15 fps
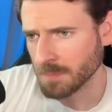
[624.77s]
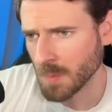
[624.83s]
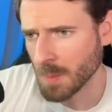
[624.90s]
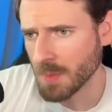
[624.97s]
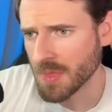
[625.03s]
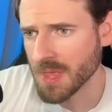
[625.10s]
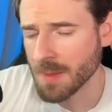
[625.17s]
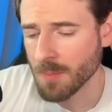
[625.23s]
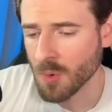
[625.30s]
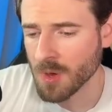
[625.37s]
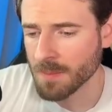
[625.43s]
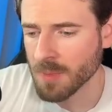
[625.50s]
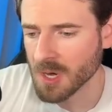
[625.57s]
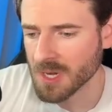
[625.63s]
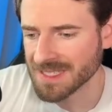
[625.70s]
But the
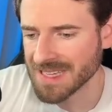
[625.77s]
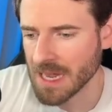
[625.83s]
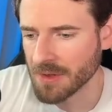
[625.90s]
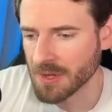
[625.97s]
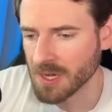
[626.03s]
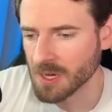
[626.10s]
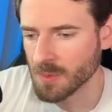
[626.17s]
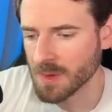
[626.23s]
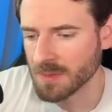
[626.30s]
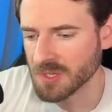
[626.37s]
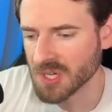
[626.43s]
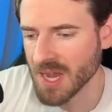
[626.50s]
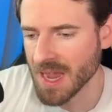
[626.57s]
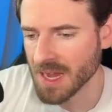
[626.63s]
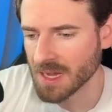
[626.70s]
important part is down here, we
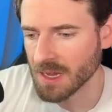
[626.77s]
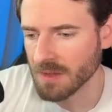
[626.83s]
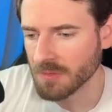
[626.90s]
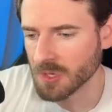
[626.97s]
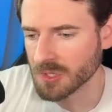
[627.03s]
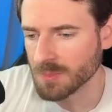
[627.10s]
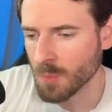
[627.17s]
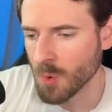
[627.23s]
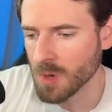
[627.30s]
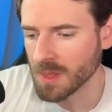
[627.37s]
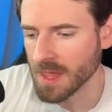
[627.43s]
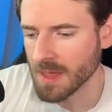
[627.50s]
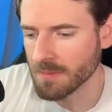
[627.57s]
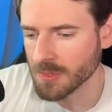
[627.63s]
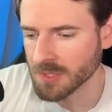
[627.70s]
check if there's more
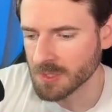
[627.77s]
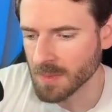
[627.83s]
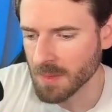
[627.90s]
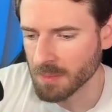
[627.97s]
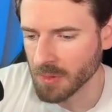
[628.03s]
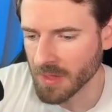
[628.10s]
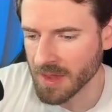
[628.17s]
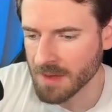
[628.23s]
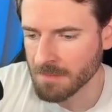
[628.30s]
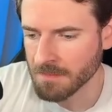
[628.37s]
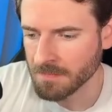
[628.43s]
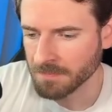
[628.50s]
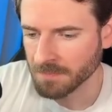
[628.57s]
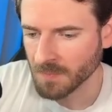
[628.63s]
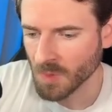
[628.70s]
levels to be played,
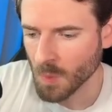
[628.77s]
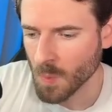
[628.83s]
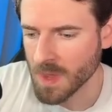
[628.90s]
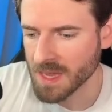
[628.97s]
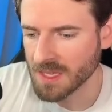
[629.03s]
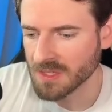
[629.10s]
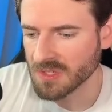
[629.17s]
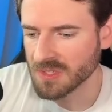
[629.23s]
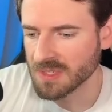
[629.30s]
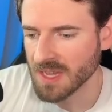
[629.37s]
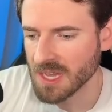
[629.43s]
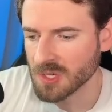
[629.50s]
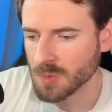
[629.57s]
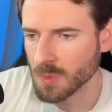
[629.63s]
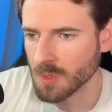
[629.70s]
we can
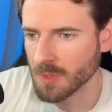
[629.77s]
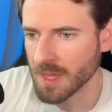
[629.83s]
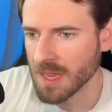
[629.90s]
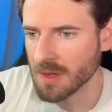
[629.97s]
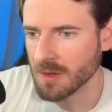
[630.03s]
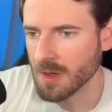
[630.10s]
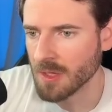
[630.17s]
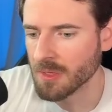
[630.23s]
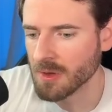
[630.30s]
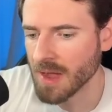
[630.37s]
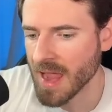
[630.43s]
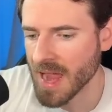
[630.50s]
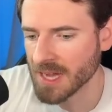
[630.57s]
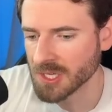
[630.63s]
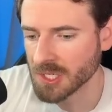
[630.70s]
schedule another
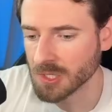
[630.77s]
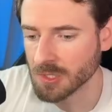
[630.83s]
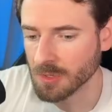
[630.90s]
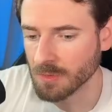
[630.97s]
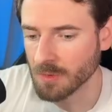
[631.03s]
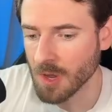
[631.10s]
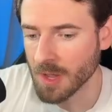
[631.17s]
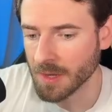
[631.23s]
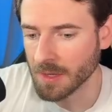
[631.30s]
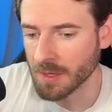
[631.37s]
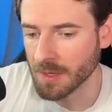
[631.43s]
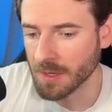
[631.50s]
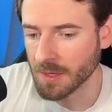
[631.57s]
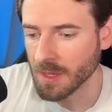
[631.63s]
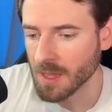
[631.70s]
action to run.
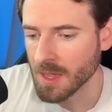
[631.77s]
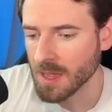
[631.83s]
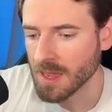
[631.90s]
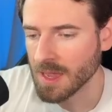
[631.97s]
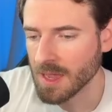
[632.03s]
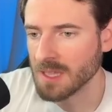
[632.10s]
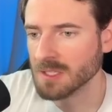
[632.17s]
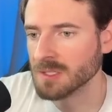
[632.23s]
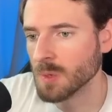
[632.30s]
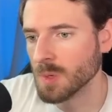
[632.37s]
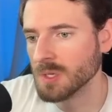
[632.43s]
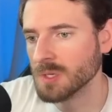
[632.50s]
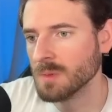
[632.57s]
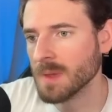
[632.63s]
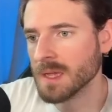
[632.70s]
It's going
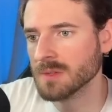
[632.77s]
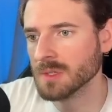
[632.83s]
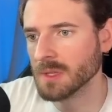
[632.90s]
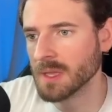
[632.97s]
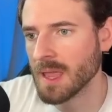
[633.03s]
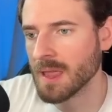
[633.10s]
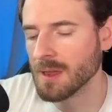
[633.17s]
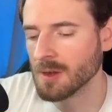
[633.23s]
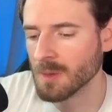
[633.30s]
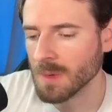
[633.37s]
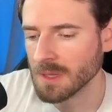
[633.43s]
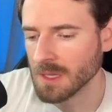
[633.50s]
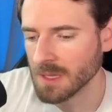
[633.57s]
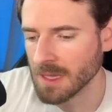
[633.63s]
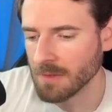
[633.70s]
to basically increment
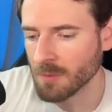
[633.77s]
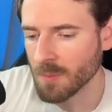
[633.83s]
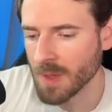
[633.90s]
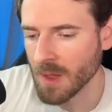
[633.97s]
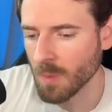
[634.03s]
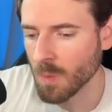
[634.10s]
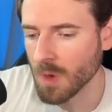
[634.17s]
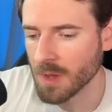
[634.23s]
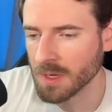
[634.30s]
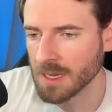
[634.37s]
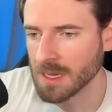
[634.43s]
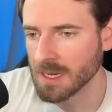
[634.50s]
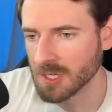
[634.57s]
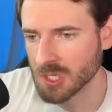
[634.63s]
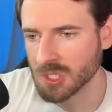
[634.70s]
the level by one and
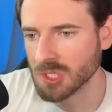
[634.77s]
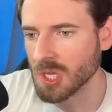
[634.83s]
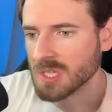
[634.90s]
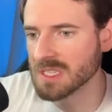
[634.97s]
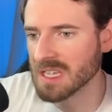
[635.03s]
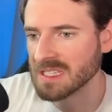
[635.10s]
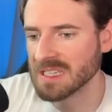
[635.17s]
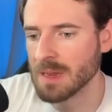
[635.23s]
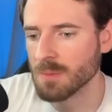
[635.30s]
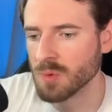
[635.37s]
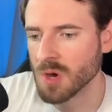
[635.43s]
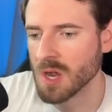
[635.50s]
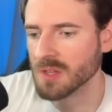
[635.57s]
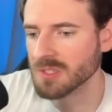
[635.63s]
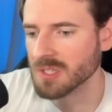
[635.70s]
it just does that same
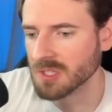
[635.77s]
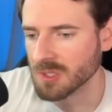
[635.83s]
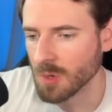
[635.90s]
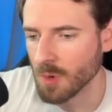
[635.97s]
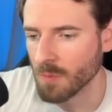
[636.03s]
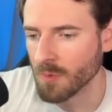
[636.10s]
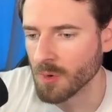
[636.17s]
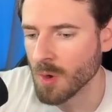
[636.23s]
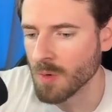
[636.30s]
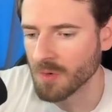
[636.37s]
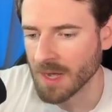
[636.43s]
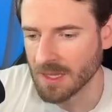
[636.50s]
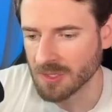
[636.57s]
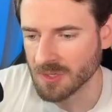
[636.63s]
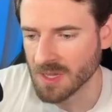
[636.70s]
process over and over
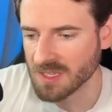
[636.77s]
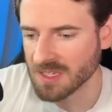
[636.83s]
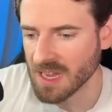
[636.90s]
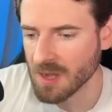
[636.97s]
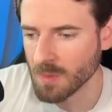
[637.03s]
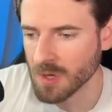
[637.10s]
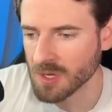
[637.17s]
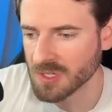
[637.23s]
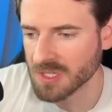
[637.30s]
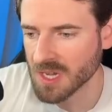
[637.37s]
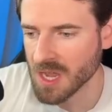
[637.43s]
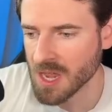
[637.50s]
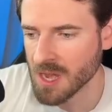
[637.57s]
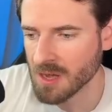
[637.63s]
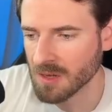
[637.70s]
again. So that's kind of what you're
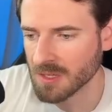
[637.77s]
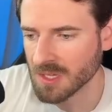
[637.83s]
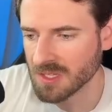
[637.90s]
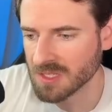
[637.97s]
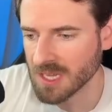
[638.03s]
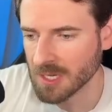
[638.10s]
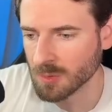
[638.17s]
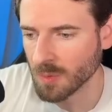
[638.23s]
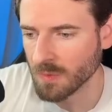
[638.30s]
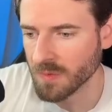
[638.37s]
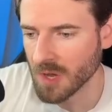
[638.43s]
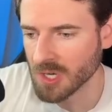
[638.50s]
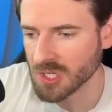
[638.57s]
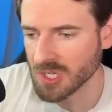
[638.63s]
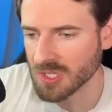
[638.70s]
seeing here in the schedule
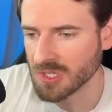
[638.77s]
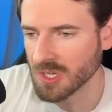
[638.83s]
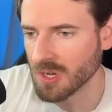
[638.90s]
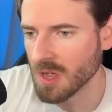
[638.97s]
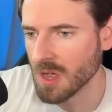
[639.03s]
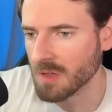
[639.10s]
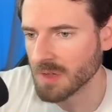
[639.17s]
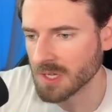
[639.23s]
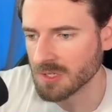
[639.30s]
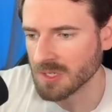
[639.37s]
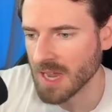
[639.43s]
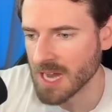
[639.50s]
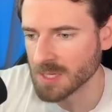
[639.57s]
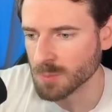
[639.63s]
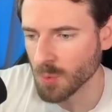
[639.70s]
functions and convex
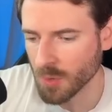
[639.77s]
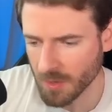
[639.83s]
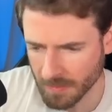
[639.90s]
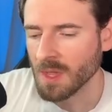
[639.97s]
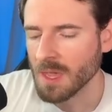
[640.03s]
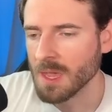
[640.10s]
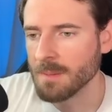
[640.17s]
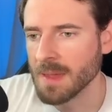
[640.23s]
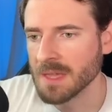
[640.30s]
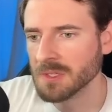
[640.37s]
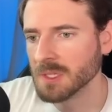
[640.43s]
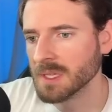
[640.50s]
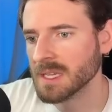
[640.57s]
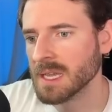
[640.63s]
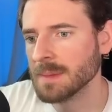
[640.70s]
dashboard. It
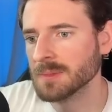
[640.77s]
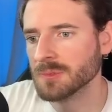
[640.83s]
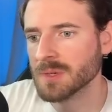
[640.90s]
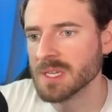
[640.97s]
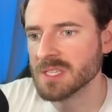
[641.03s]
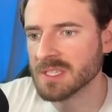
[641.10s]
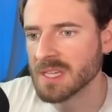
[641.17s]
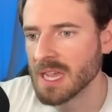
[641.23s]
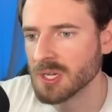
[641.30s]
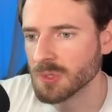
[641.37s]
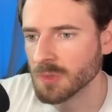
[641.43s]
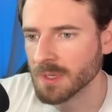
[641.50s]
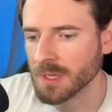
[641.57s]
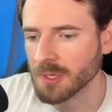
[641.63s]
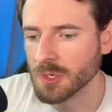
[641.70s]
basically keeps
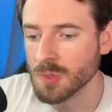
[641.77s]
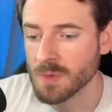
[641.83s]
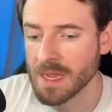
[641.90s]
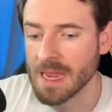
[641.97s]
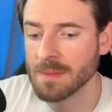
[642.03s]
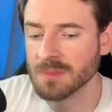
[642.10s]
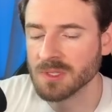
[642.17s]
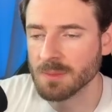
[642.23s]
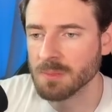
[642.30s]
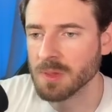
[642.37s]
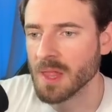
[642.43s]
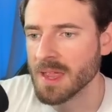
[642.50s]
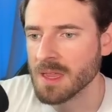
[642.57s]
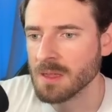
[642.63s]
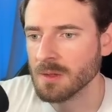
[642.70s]
rescheduling new games to
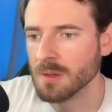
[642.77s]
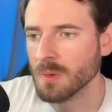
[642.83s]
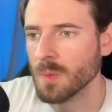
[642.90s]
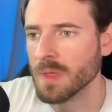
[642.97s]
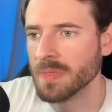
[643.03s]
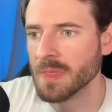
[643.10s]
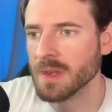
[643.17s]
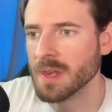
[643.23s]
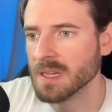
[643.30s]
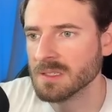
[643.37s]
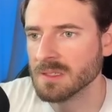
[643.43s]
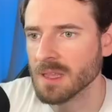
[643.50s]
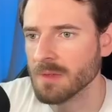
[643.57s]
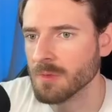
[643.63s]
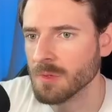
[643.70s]
play with the
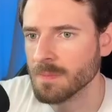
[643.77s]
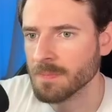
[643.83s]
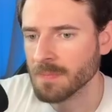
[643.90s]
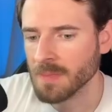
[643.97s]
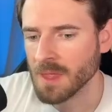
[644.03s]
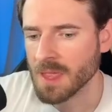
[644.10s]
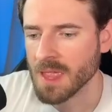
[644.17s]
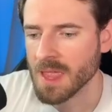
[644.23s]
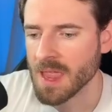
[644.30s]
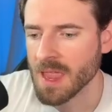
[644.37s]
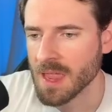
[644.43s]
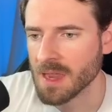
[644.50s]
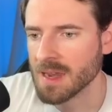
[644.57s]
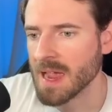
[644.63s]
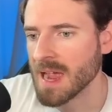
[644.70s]
next level.
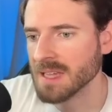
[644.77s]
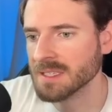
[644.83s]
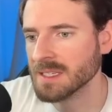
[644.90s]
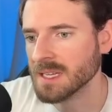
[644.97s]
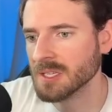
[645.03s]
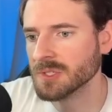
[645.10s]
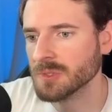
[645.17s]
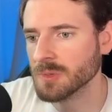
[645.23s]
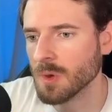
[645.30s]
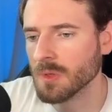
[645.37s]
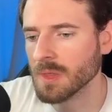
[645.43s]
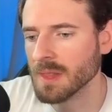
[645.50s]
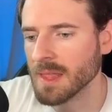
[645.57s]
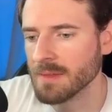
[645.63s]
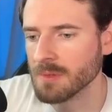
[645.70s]
And as it gets through all
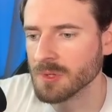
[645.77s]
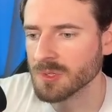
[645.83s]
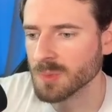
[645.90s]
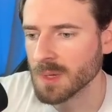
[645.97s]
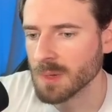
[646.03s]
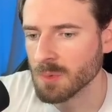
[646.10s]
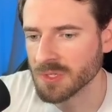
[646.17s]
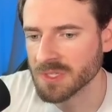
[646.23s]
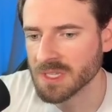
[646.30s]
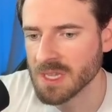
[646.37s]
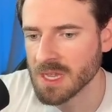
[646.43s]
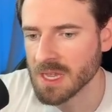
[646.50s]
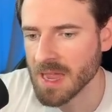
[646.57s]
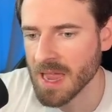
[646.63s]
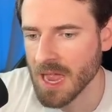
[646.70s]
the levels, we will
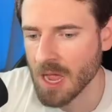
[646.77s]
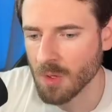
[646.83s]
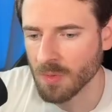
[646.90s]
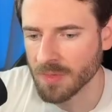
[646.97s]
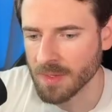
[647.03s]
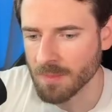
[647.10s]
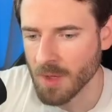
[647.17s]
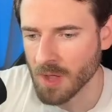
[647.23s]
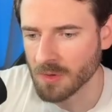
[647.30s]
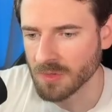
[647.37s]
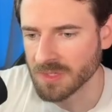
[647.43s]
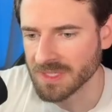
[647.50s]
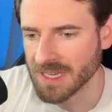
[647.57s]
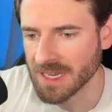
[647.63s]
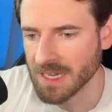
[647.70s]
see how the
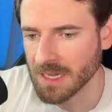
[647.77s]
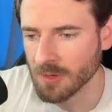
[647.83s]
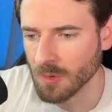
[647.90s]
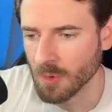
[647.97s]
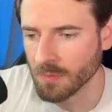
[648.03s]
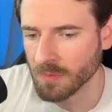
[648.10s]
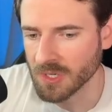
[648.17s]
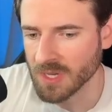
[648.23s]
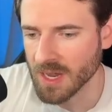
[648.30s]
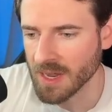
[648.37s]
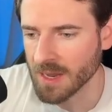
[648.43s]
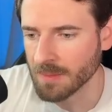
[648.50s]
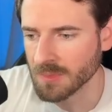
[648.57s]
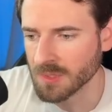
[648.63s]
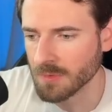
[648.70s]
models did over
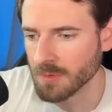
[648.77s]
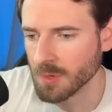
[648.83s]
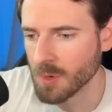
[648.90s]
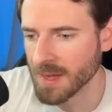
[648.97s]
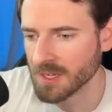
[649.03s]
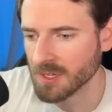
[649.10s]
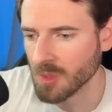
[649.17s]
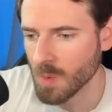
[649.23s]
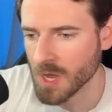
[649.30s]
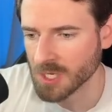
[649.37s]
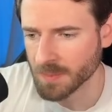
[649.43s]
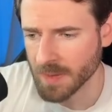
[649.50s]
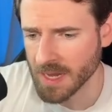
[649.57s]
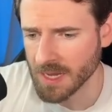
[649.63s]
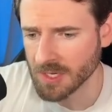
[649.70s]
time. So if you go back to the
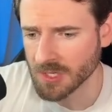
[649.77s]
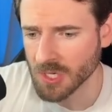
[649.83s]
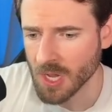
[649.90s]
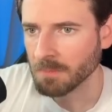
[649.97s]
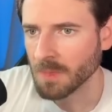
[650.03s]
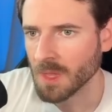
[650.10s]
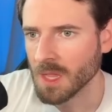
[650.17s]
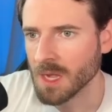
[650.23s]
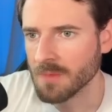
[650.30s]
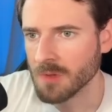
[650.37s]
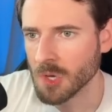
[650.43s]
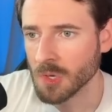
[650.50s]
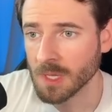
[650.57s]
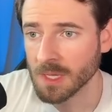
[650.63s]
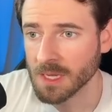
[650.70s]
watch page, and if you
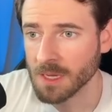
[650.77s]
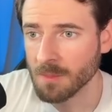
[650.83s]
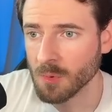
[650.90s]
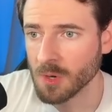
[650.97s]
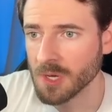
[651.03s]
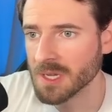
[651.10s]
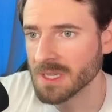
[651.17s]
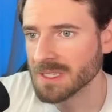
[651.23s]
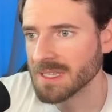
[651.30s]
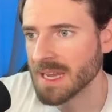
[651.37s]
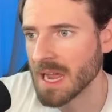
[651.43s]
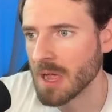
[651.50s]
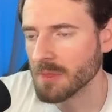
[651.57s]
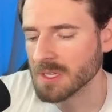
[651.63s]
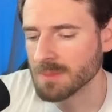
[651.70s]
go to the leaderboard, you can see
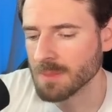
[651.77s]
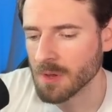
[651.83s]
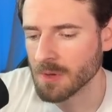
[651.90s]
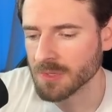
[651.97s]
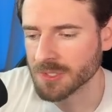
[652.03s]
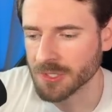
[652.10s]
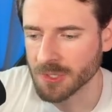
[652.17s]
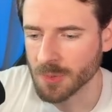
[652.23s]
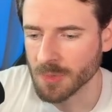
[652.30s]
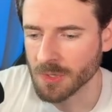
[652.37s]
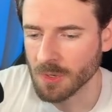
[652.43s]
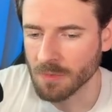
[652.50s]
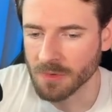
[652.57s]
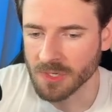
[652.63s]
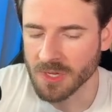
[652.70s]
how these models are doing
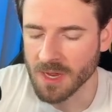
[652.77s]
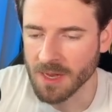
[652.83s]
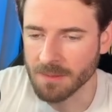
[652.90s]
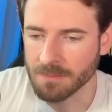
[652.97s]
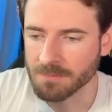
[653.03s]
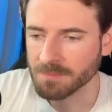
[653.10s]
over time.